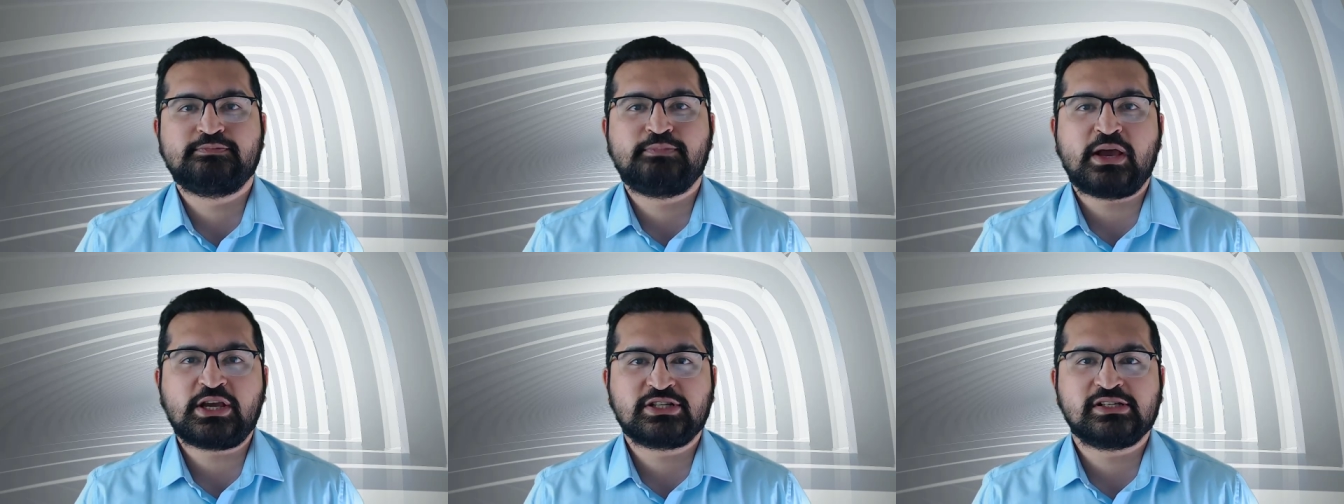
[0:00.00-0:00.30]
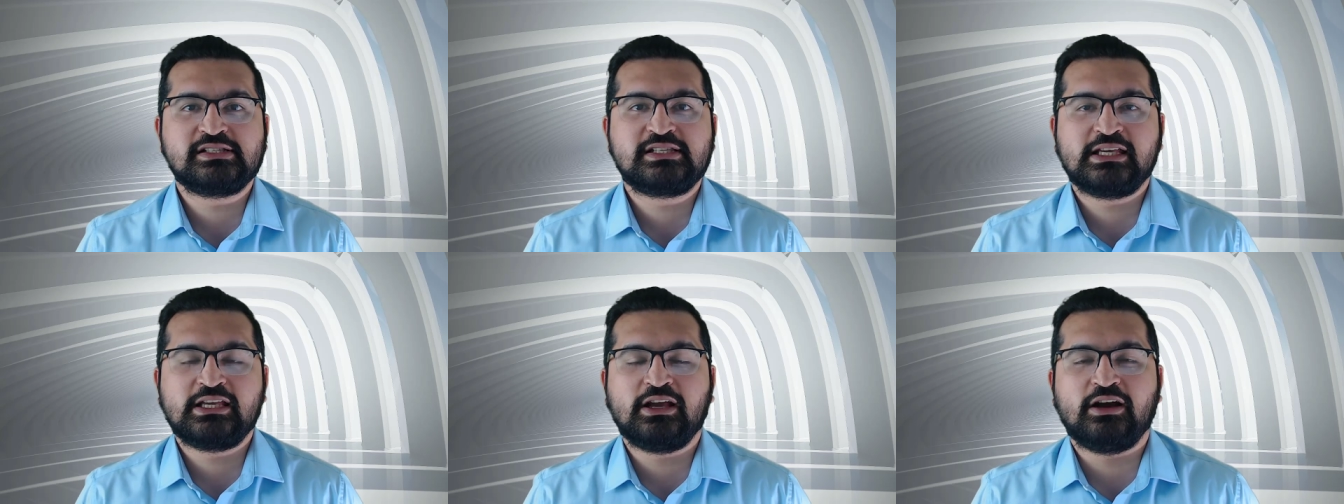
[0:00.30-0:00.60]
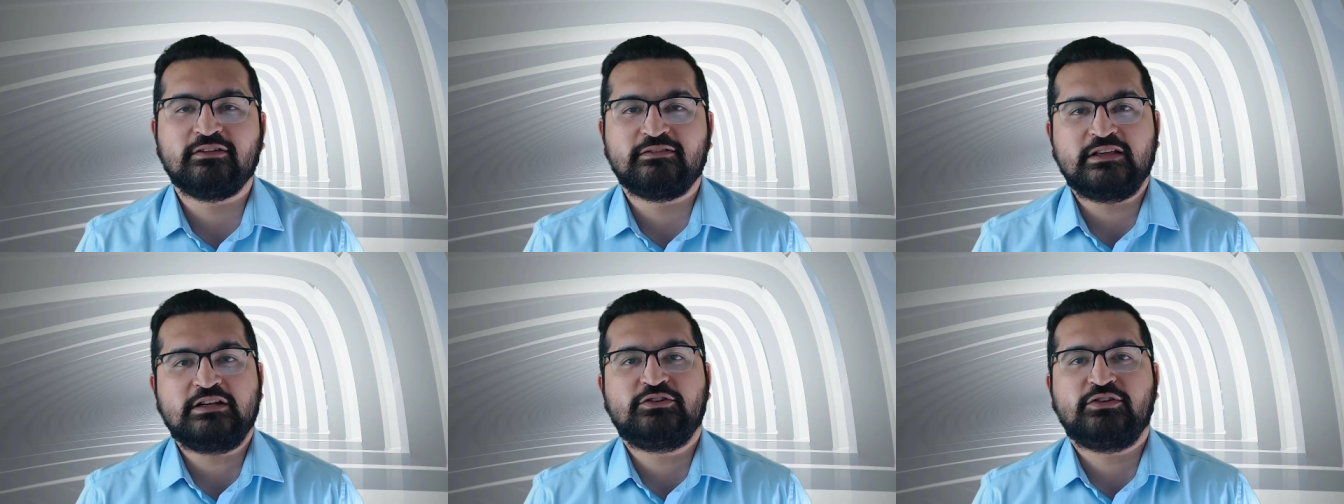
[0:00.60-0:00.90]
specialty
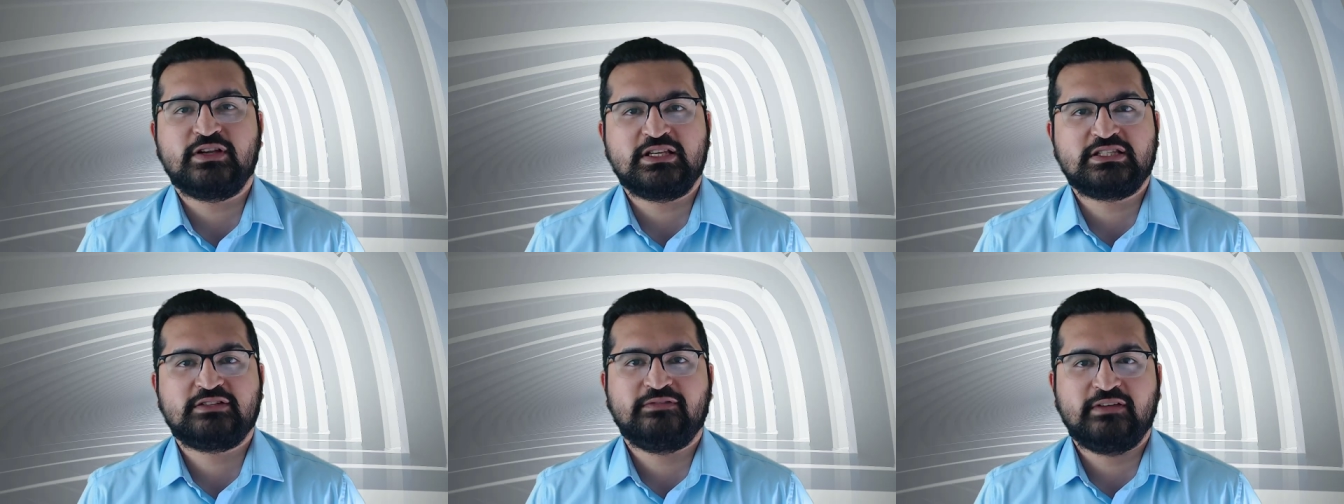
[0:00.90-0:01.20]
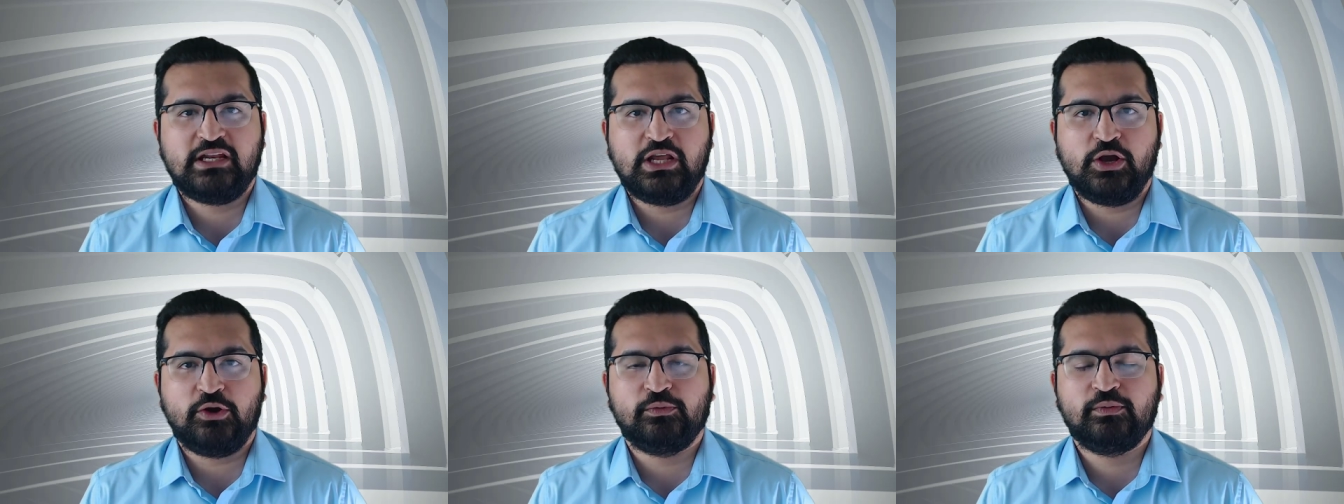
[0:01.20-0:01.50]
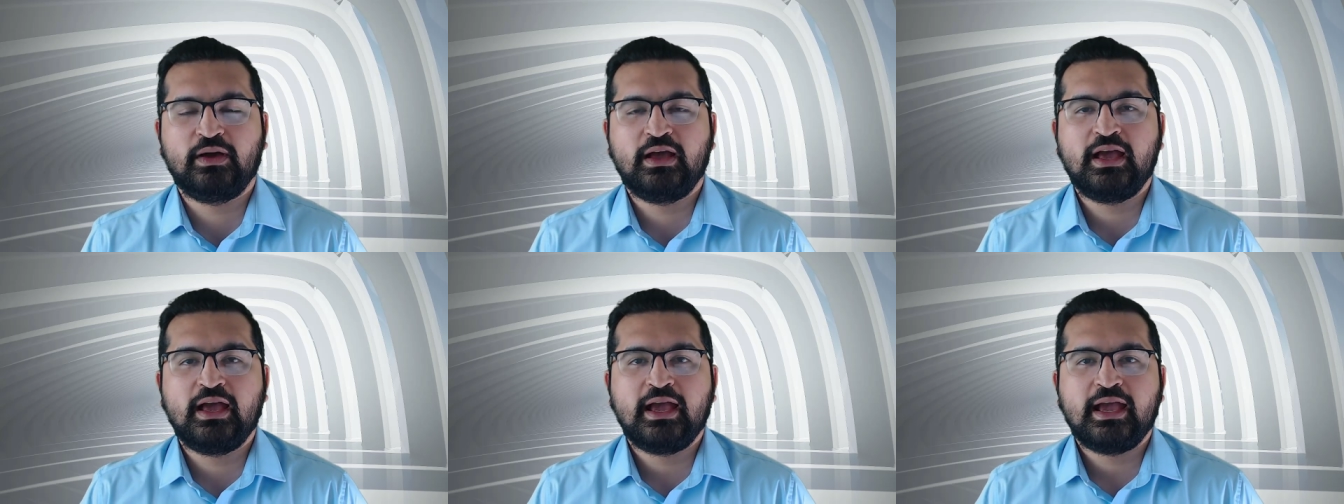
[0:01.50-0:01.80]
of interest
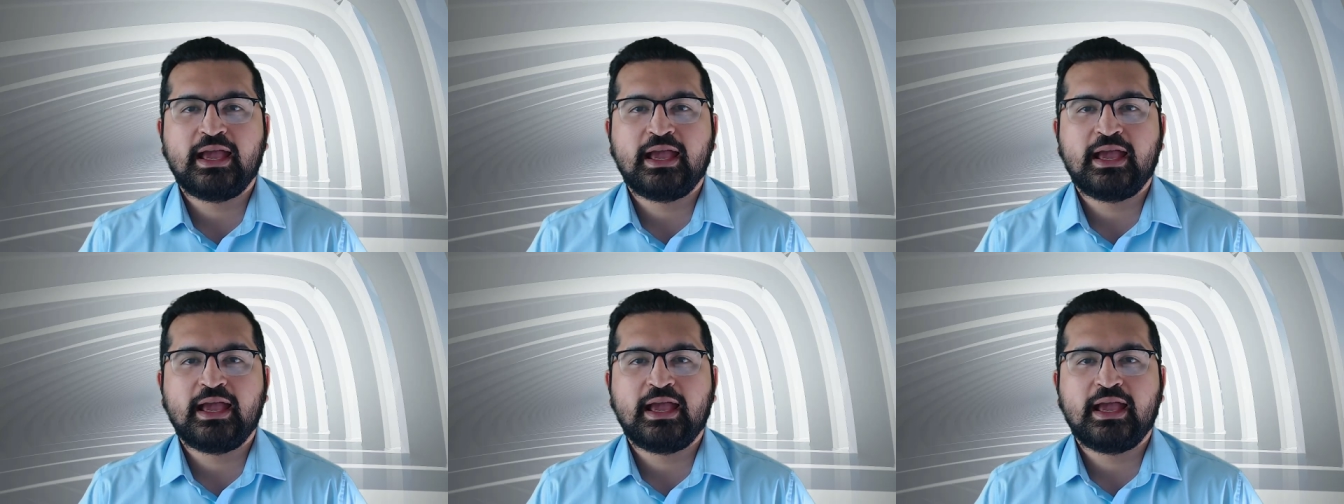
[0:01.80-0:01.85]
video.